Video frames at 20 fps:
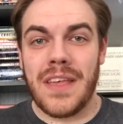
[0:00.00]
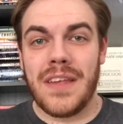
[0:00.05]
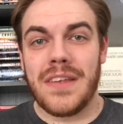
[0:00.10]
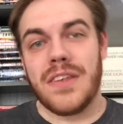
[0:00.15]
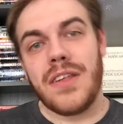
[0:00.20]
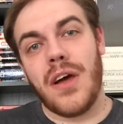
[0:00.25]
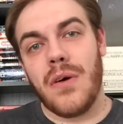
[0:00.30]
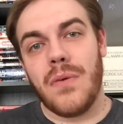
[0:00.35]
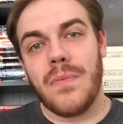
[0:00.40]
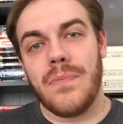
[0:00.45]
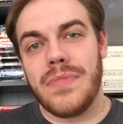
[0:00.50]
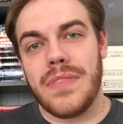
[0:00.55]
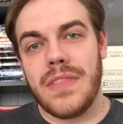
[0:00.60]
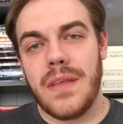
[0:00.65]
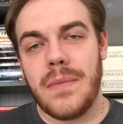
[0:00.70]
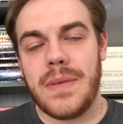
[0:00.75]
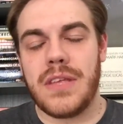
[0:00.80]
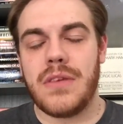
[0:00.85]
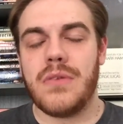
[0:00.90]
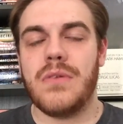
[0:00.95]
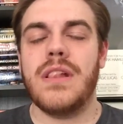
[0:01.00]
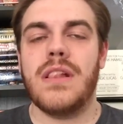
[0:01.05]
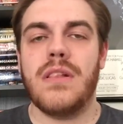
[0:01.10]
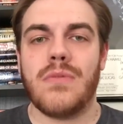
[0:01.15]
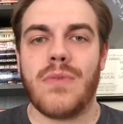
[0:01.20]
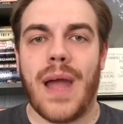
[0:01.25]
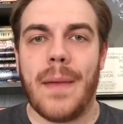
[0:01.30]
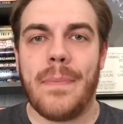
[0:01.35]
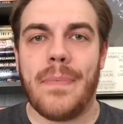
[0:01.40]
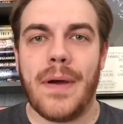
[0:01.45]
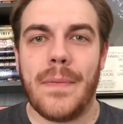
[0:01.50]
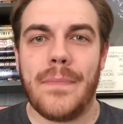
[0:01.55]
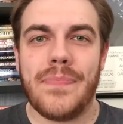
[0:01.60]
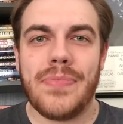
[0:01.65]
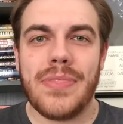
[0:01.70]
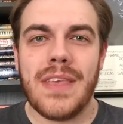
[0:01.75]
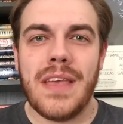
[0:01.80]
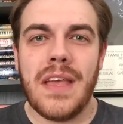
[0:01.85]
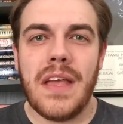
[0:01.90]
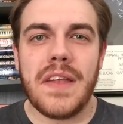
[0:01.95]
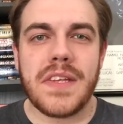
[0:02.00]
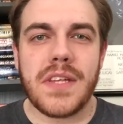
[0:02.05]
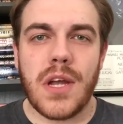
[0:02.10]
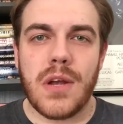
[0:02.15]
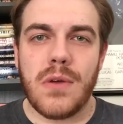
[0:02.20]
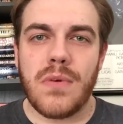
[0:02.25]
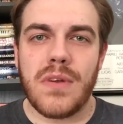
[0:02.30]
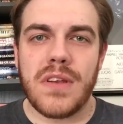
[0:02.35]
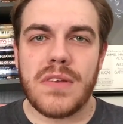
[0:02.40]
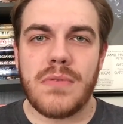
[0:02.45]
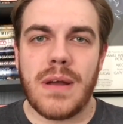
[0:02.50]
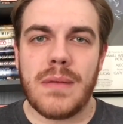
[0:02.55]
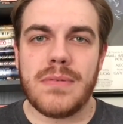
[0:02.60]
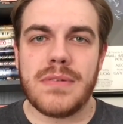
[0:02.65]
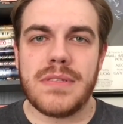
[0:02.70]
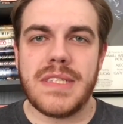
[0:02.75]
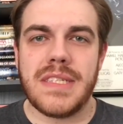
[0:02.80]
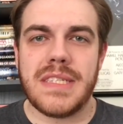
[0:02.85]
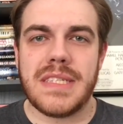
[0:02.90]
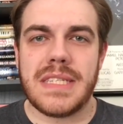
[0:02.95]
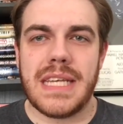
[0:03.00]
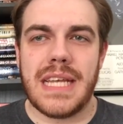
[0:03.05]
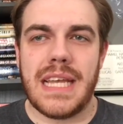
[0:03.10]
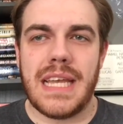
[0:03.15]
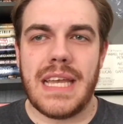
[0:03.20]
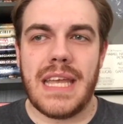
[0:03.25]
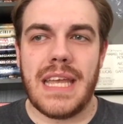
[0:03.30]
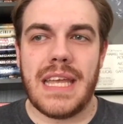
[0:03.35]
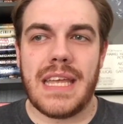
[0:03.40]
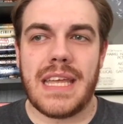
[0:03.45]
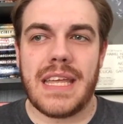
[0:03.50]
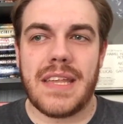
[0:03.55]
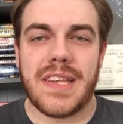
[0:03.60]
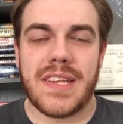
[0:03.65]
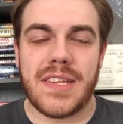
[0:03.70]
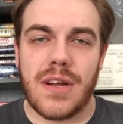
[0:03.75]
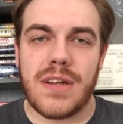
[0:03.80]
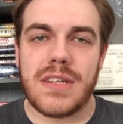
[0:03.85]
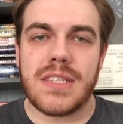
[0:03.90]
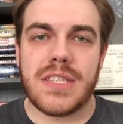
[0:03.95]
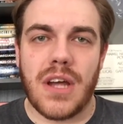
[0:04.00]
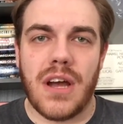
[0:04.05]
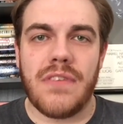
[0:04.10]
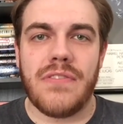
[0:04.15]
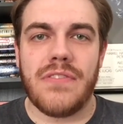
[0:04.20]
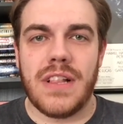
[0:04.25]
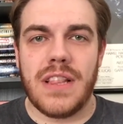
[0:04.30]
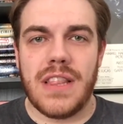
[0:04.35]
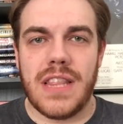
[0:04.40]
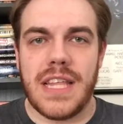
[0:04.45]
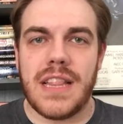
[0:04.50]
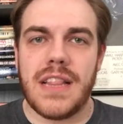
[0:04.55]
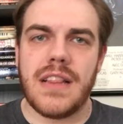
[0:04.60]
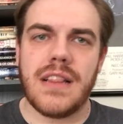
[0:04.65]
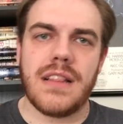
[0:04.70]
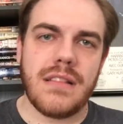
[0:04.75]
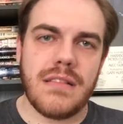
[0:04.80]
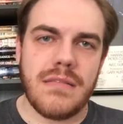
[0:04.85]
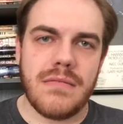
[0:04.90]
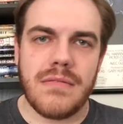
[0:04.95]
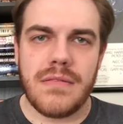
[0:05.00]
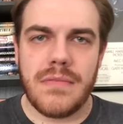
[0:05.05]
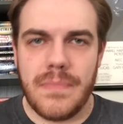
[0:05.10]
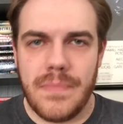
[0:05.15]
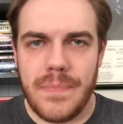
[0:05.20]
So, let me do a little wrap-up. Star Wars Rebels starts off a little